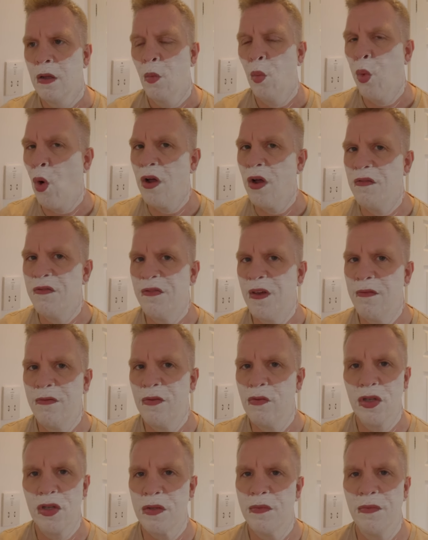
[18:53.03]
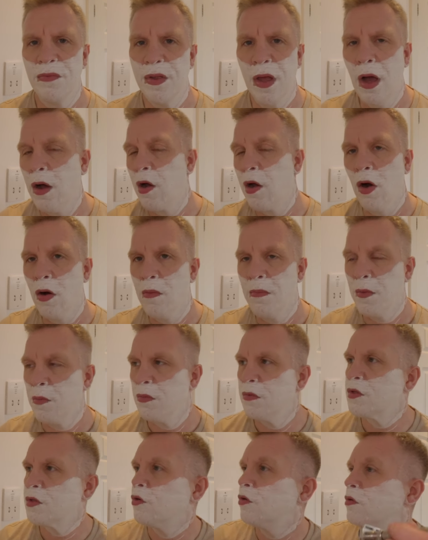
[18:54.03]
White Feather or something, I can't remember
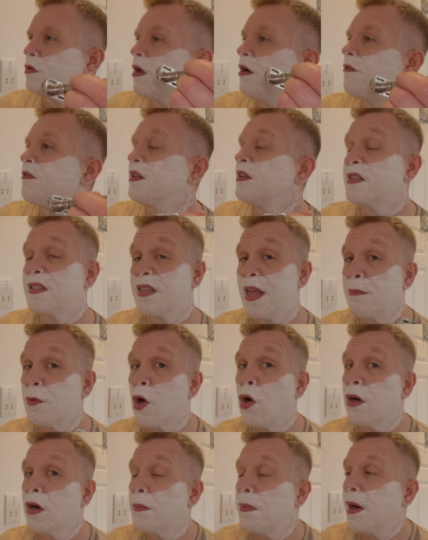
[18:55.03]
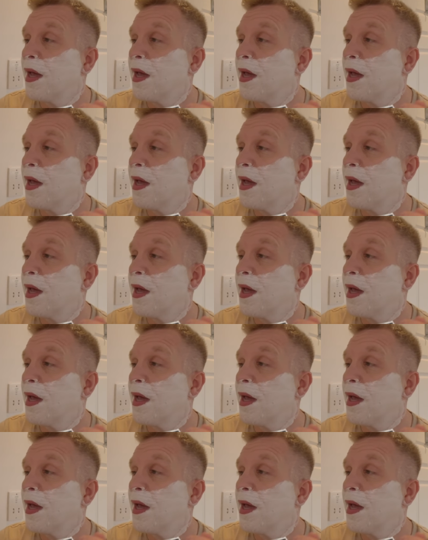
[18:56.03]
what it's called. I think it's them kind of